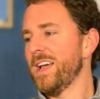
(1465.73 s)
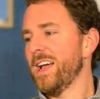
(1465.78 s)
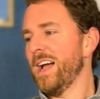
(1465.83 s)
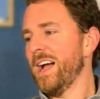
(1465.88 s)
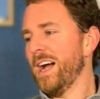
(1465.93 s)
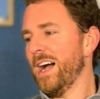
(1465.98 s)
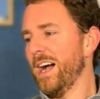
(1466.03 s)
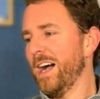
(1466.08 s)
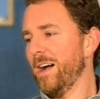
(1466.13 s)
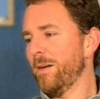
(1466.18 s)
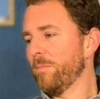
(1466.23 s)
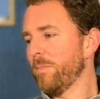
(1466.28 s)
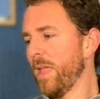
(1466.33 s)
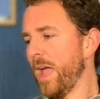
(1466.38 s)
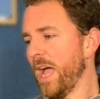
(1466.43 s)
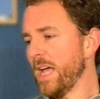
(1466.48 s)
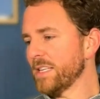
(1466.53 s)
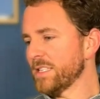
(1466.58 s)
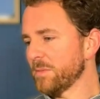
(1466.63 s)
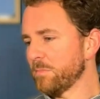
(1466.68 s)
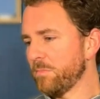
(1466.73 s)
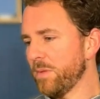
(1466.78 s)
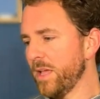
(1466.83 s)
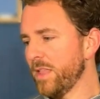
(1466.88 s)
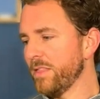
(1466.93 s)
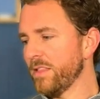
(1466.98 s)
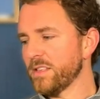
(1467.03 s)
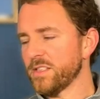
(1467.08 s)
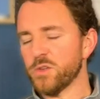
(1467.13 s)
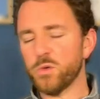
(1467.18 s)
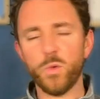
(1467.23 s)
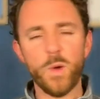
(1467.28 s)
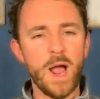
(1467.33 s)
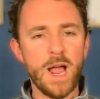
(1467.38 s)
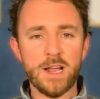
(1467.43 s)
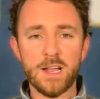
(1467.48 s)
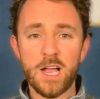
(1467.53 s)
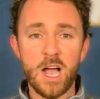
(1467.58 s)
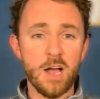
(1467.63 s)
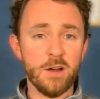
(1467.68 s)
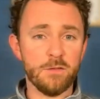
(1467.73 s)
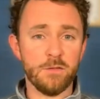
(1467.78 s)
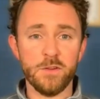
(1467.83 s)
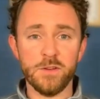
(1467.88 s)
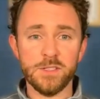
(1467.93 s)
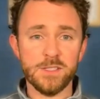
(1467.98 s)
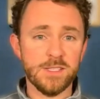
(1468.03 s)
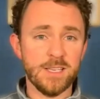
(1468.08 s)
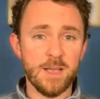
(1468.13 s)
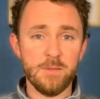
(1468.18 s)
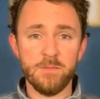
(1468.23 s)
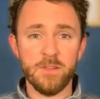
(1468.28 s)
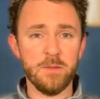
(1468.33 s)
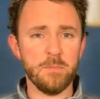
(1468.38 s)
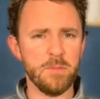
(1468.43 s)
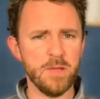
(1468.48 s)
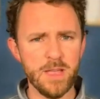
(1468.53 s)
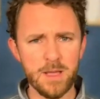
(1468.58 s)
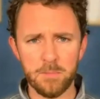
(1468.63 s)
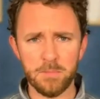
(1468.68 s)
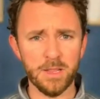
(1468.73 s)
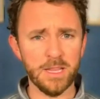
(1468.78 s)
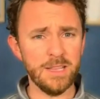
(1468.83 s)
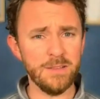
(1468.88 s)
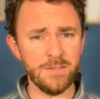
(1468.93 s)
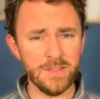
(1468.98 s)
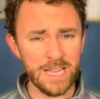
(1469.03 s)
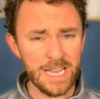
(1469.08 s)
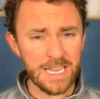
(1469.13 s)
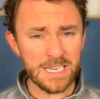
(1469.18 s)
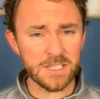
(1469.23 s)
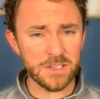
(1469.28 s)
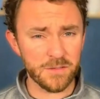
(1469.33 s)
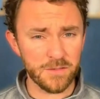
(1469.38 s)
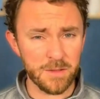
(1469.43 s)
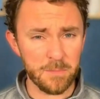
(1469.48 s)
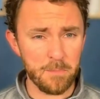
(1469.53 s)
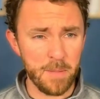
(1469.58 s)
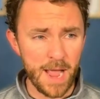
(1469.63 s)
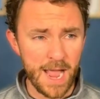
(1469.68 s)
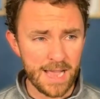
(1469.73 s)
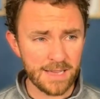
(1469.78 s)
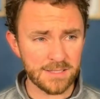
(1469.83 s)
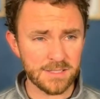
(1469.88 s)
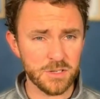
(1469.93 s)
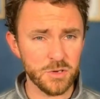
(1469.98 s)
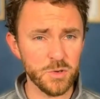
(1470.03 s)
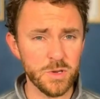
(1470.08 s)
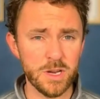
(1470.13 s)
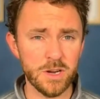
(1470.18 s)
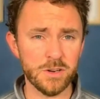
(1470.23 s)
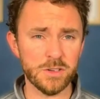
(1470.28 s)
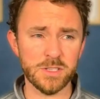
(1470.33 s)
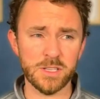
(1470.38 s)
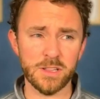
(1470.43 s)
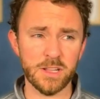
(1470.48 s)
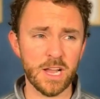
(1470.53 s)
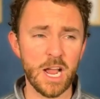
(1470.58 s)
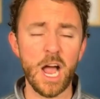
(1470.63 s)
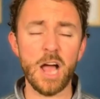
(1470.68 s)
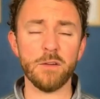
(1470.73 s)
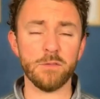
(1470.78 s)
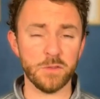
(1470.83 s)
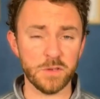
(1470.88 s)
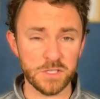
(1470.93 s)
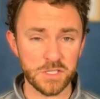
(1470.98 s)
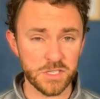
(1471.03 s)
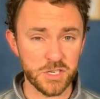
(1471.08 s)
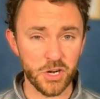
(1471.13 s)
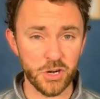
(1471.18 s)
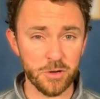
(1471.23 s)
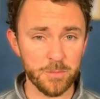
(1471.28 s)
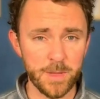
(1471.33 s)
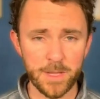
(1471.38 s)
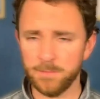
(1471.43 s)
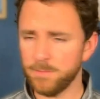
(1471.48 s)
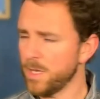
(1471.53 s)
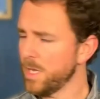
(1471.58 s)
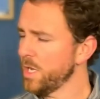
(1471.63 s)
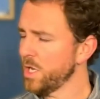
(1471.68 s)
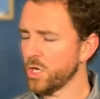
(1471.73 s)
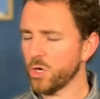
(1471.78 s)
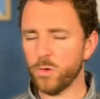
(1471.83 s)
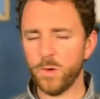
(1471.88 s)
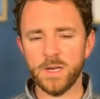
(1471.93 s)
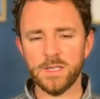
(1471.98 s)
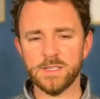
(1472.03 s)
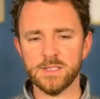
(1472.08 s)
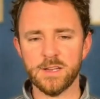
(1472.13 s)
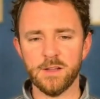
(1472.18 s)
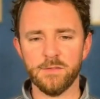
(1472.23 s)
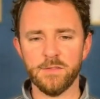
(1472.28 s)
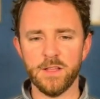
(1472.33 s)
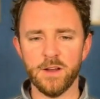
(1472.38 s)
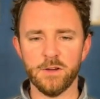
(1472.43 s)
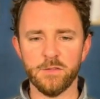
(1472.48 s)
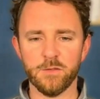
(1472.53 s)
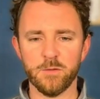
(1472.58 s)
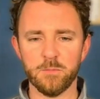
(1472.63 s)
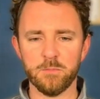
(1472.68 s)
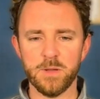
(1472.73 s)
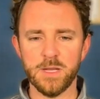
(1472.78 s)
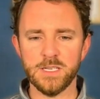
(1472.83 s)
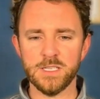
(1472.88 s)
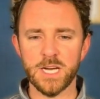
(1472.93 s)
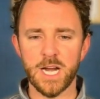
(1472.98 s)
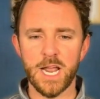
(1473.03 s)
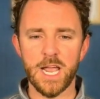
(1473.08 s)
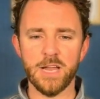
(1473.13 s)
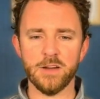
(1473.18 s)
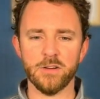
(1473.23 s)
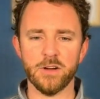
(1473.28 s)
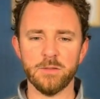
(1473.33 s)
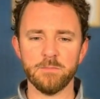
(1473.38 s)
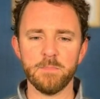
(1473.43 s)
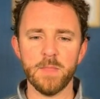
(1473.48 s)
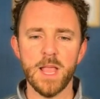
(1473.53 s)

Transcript: Has been the SWAC conference MVP, I believe, each of the past 2 years in the conference tournament. Great stuff there from PJ Henry.